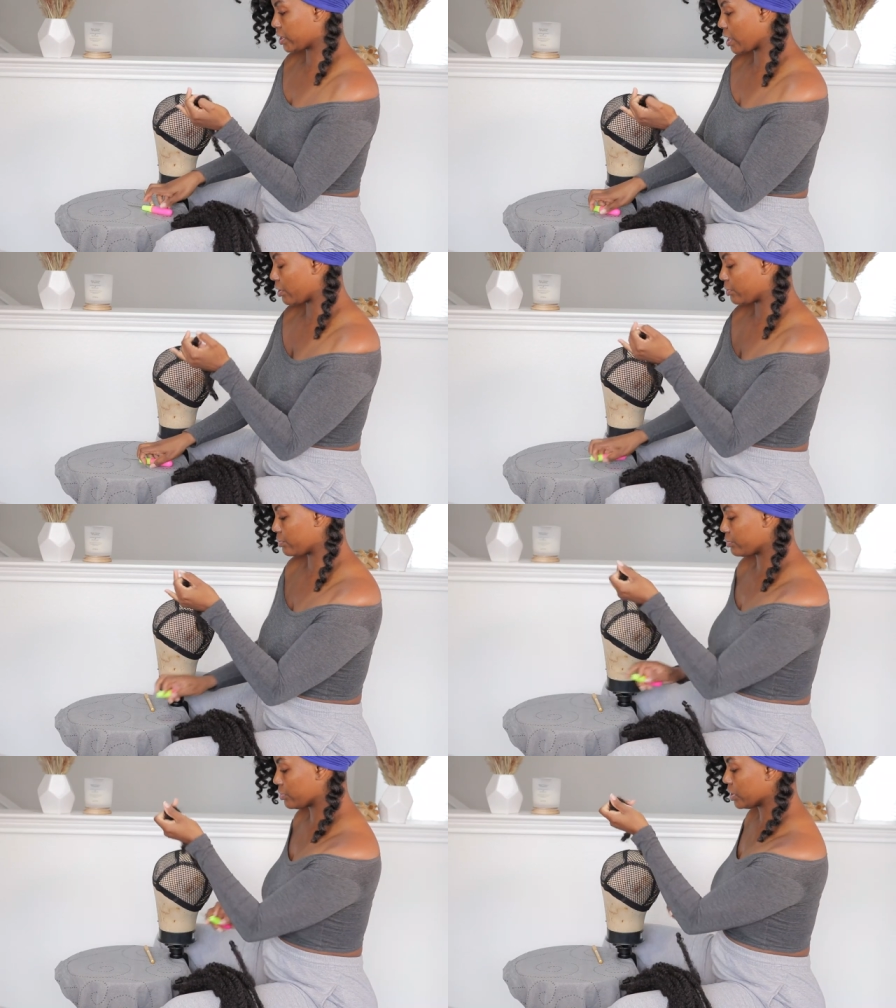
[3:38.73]
So
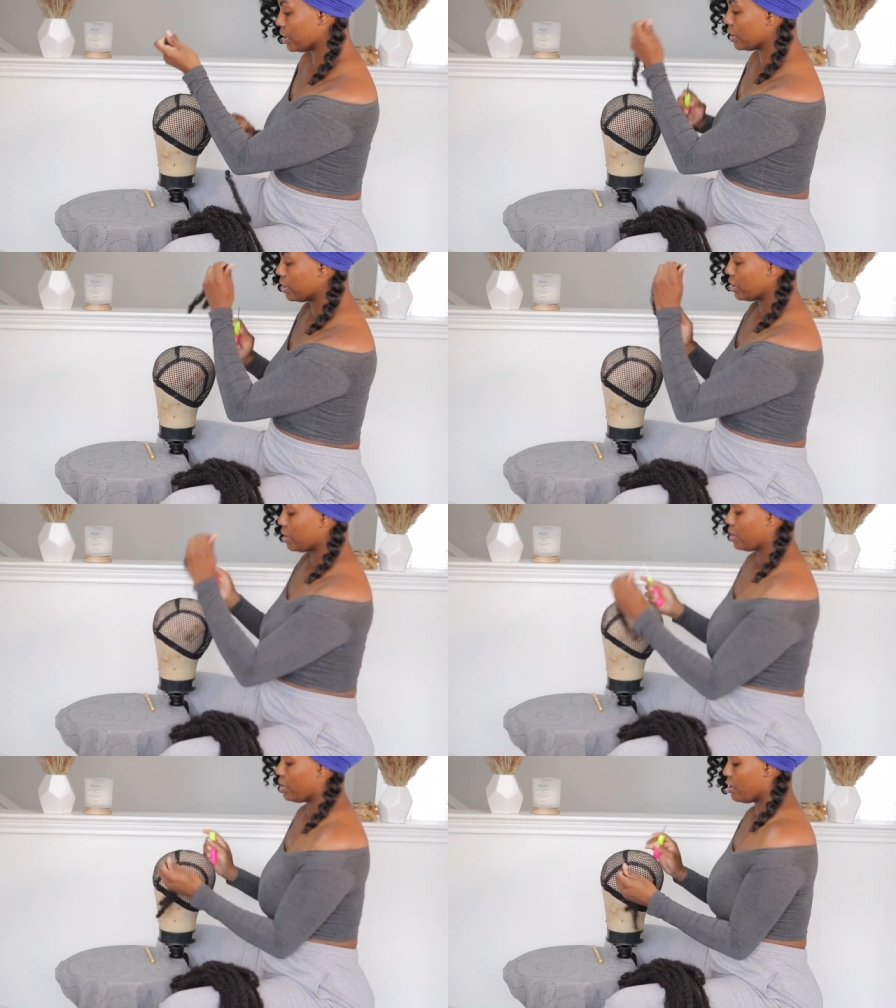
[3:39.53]

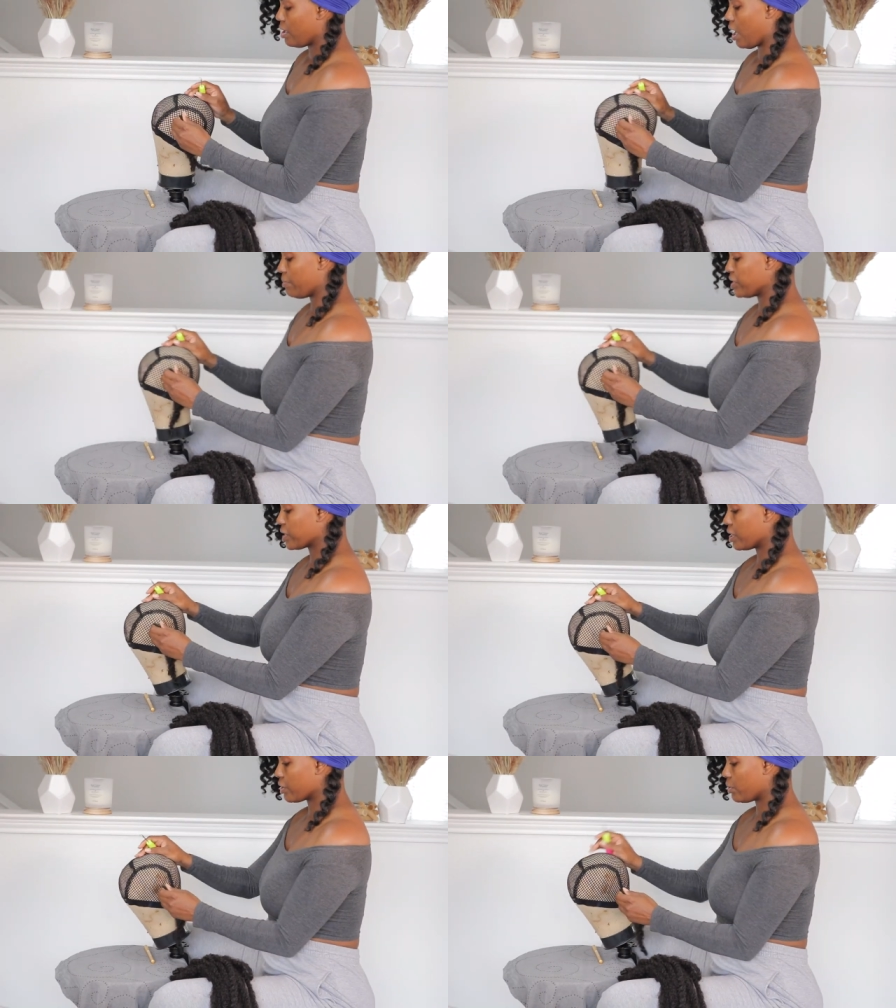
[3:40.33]
I'm
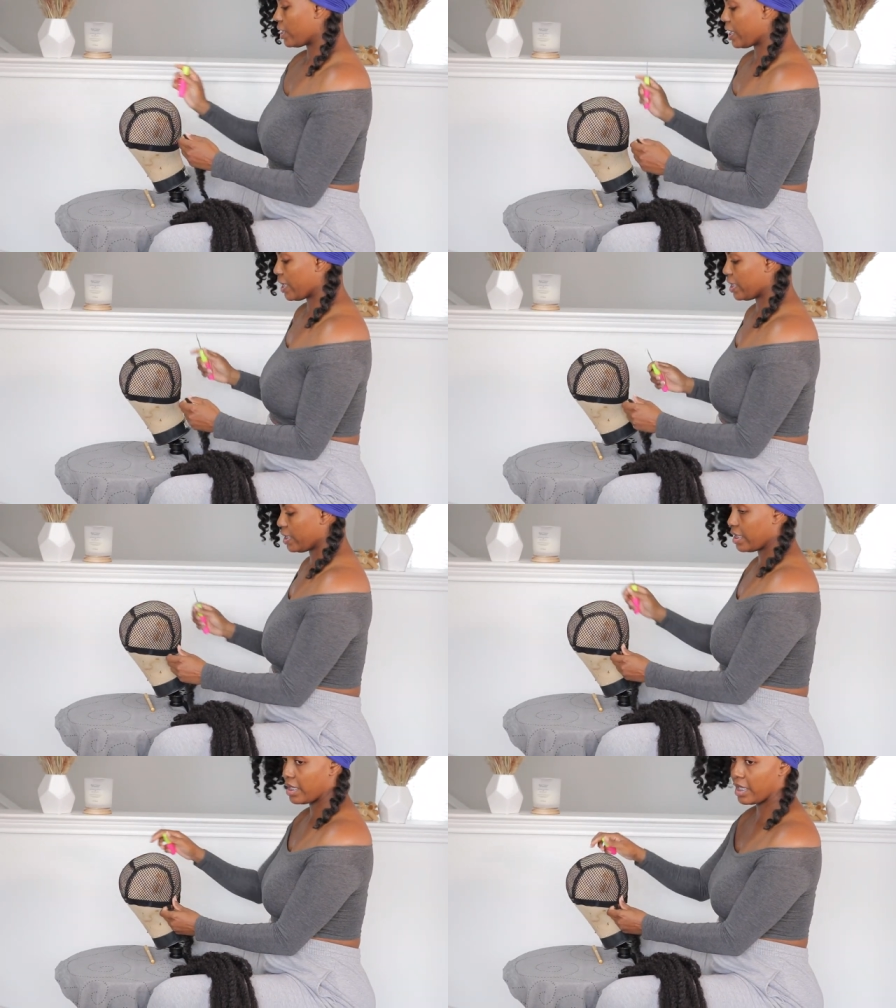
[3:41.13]
just gonna go
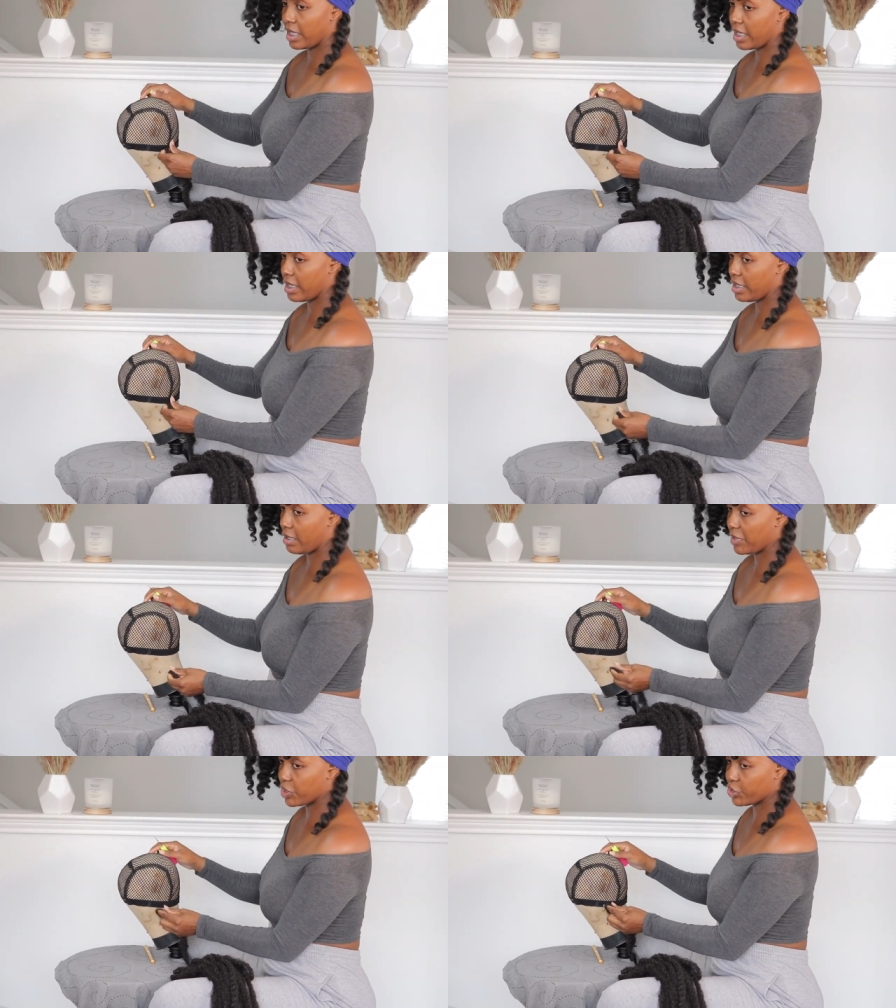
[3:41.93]
ahead
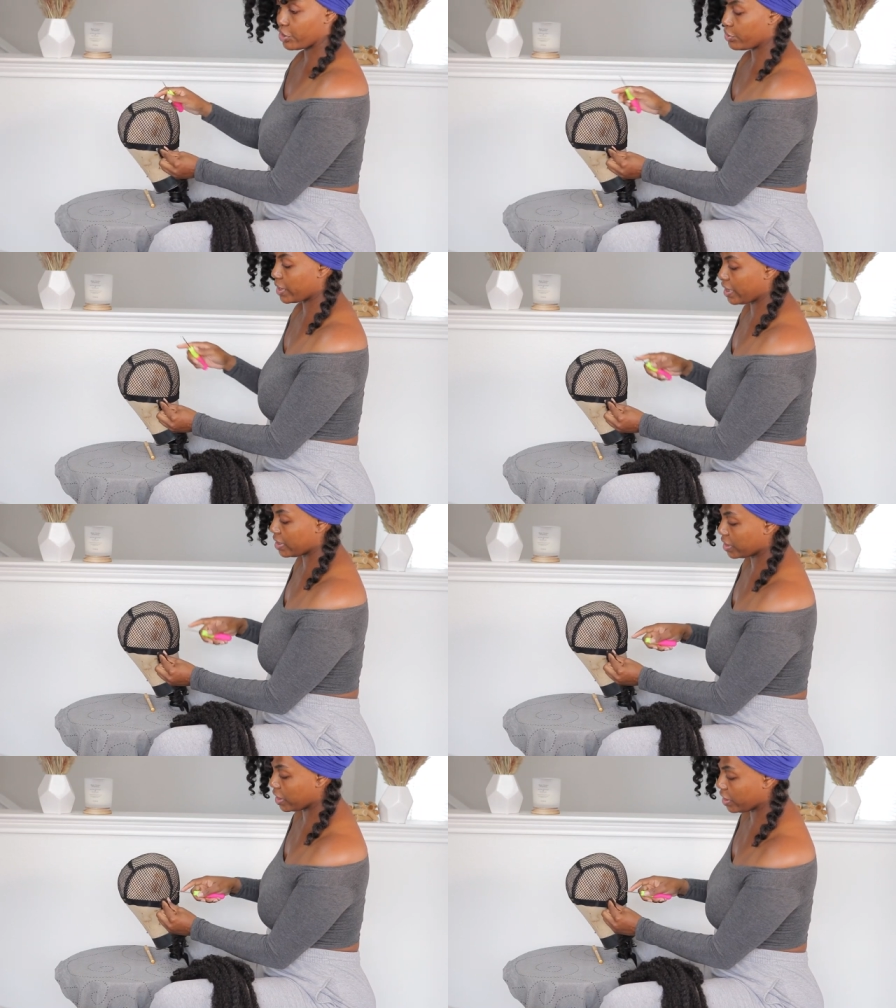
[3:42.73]
and I'm gonna show you
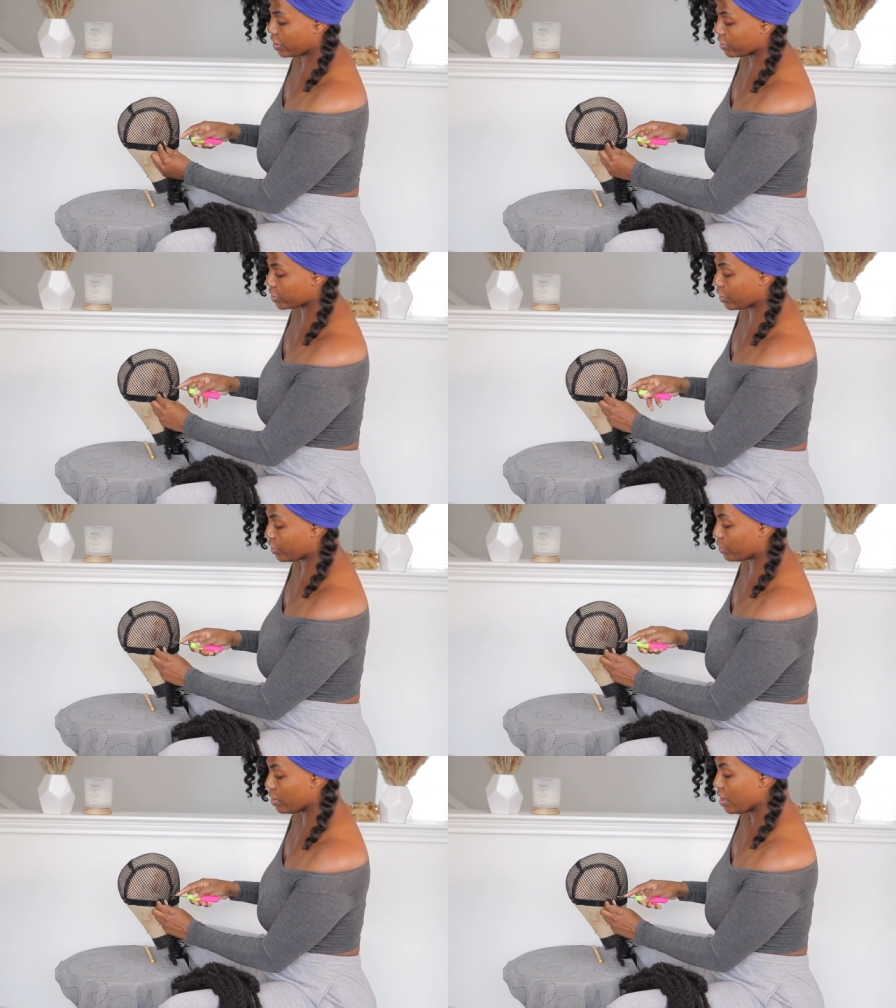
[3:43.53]
guys here.
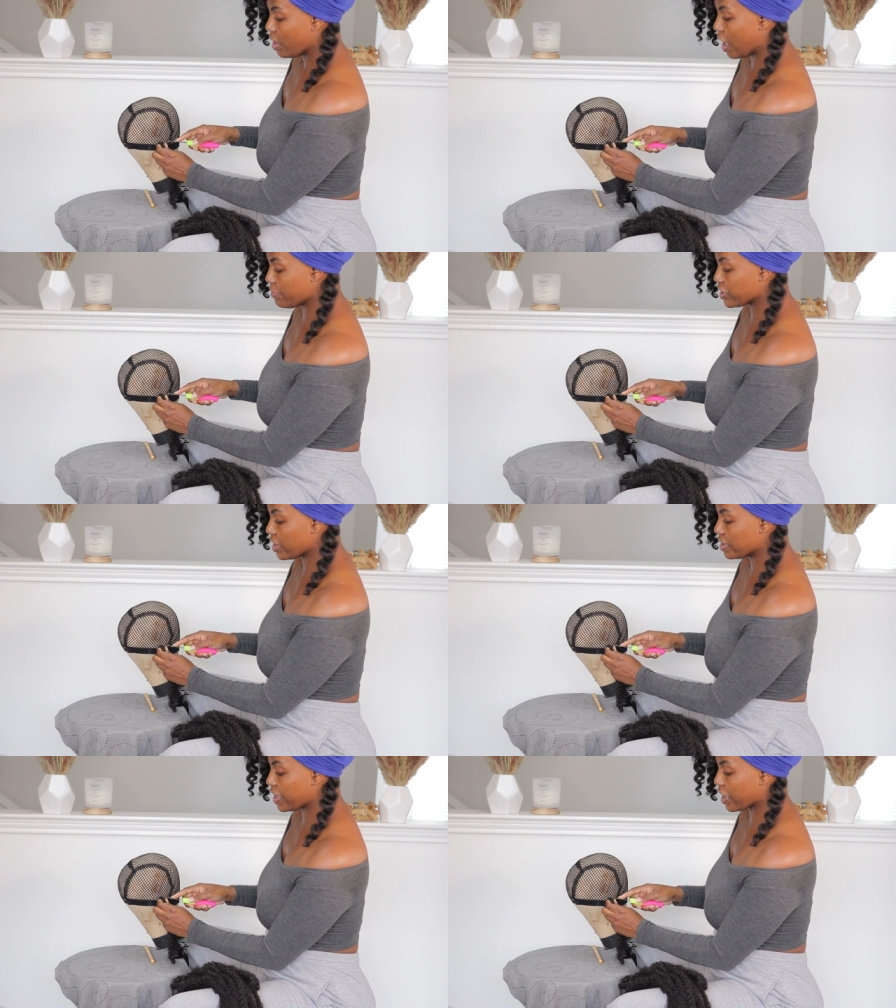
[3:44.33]
So I'm just
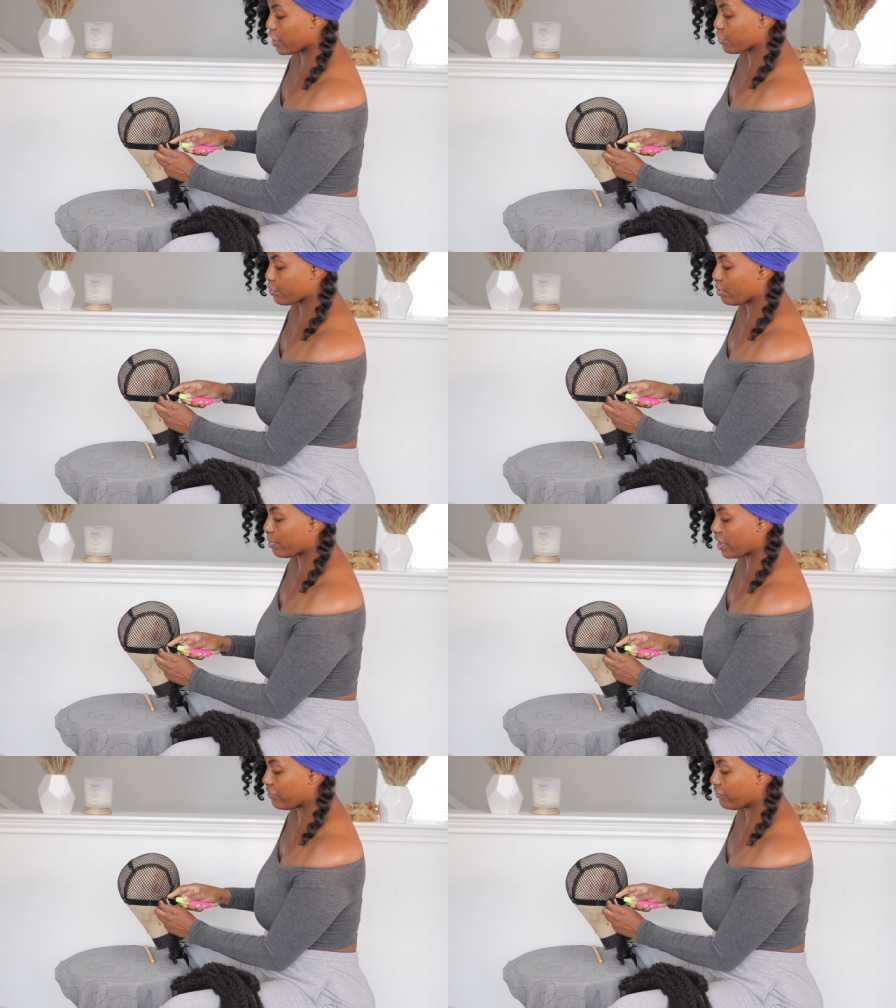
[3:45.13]
gonna take it through
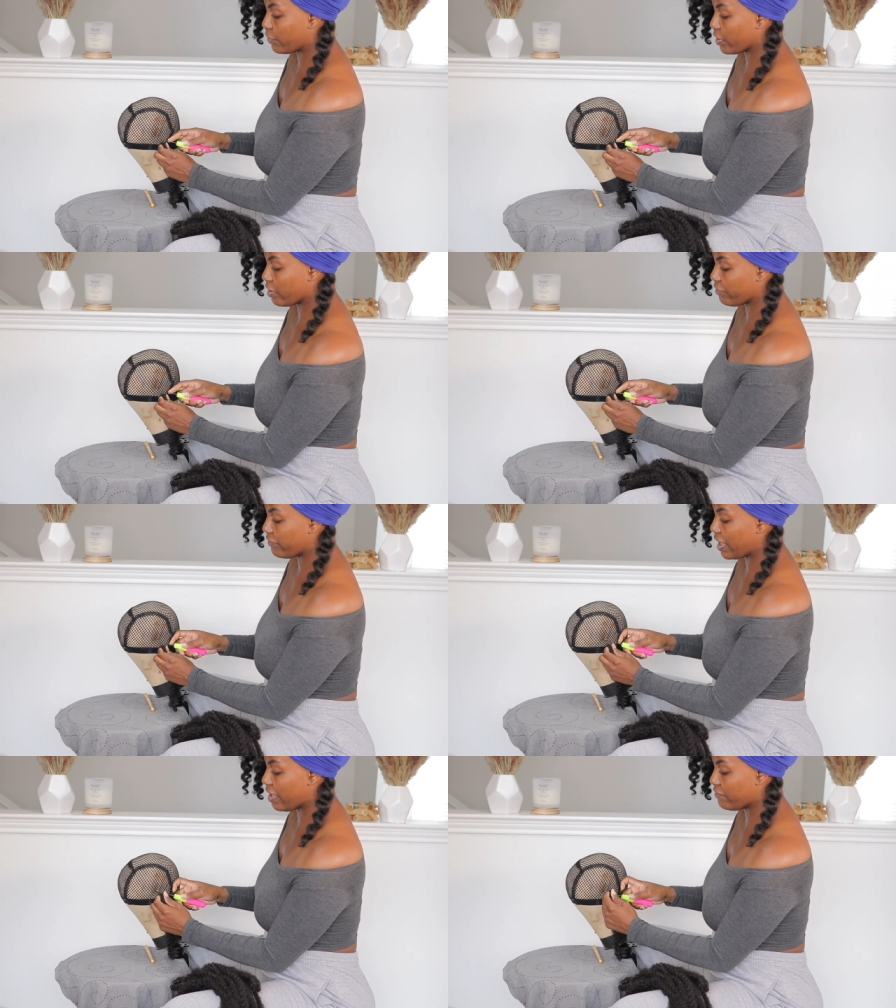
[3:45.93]
about four or
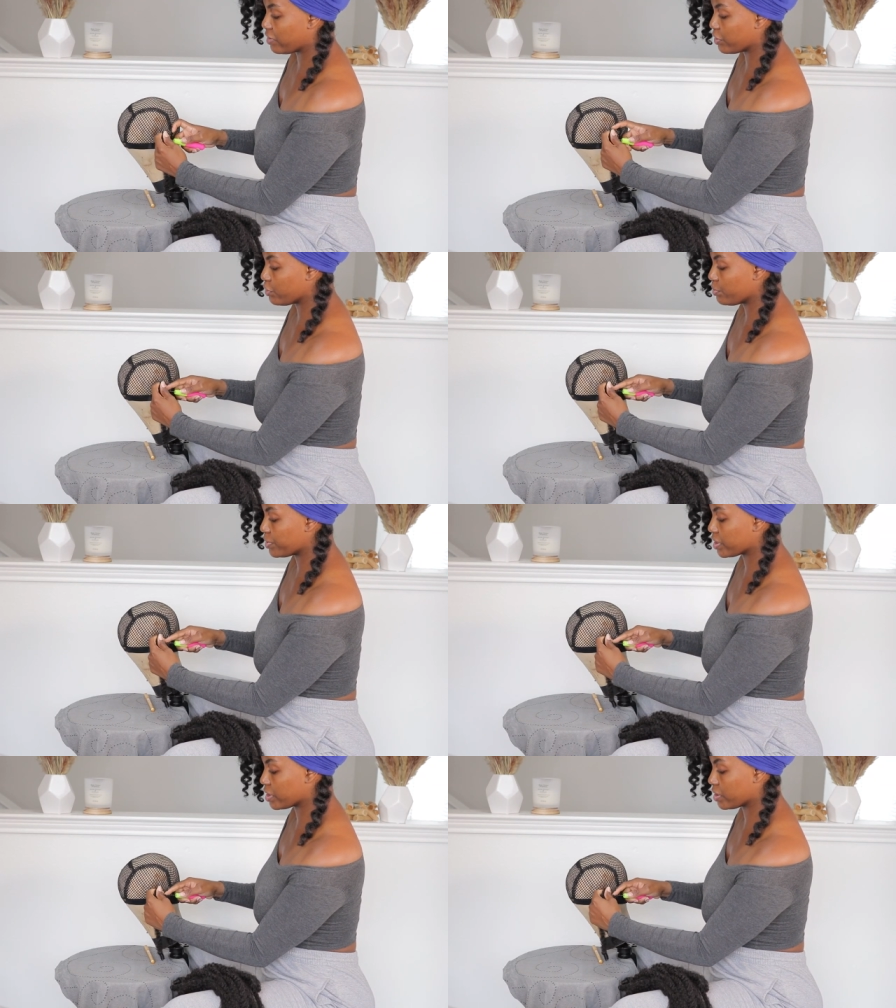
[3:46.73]
five loops.